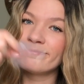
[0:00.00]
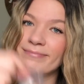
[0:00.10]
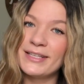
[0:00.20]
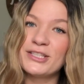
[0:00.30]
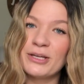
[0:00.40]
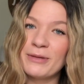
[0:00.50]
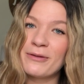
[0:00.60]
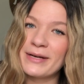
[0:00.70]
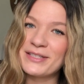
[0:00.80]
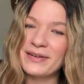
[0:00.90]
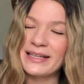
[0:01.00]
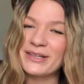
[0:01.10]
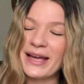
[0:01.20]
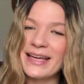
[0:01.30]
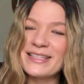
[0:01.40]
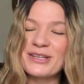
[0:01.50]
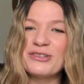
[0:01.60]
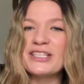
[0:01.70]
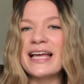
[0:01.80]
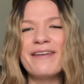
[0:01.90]
this is gonna be your best friend, okay? So
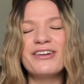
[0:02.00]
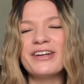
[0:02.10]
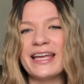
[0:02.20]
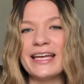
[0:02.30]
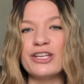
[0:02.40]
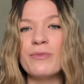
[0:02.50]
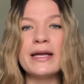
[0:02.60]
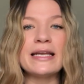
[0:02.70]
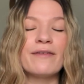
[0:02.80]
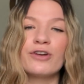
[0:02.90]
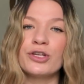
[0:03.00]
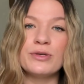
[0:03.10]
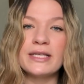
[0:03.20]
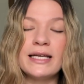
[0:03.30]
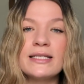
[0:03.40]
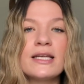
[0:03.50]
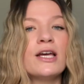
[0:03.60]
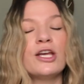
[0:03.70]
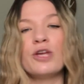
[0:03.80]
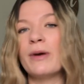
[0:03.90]
just have it on hand. You might never use it,
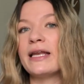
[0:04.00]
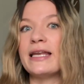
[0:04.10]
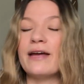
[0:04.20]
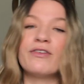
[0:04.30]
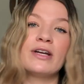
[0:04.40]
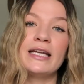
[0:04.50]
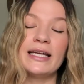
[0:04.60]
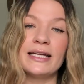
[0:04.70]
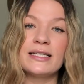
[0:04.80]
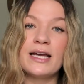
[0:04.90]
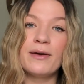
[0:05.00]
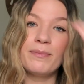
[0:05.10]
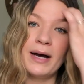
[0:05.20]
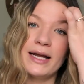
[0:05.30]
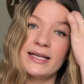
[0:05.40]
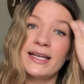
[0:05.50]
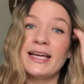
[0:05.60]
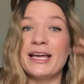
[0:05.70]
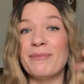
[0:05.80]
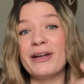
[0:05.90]
you might never need it, but
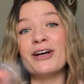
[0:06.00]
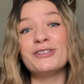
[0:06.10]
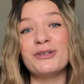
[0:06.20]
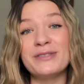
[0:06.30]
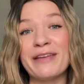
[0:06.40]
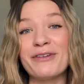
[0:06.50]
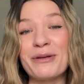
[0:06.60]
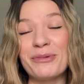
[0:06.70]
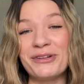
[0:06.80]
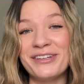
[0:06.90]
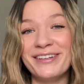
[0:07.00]
it might also save your nipple.